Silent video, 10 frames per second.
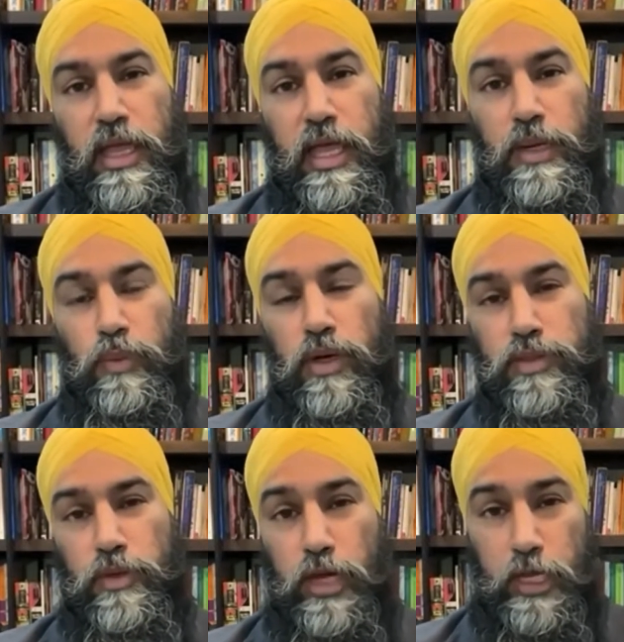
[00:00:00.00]
and what
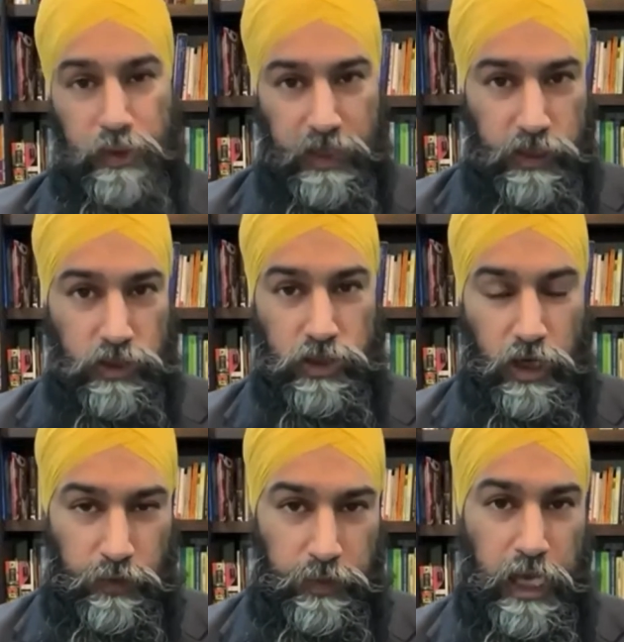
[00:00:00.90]
the recommendations
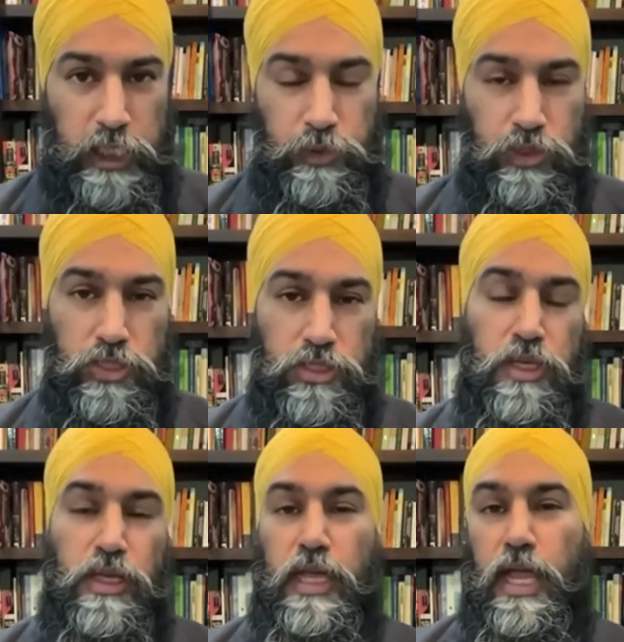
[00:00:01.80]
are from the experts
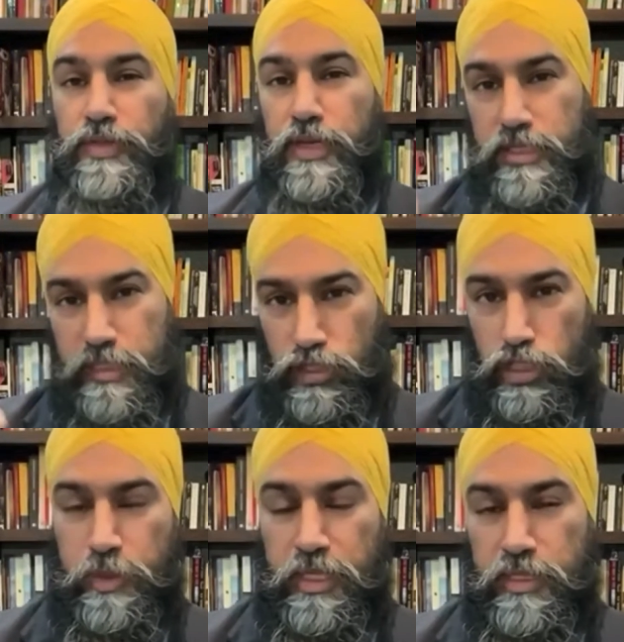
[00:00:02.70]
and the
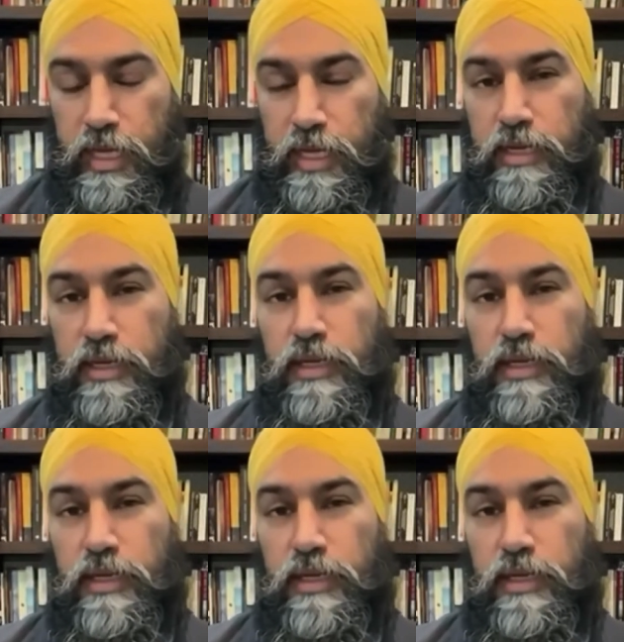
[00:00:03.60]
decisions being taken.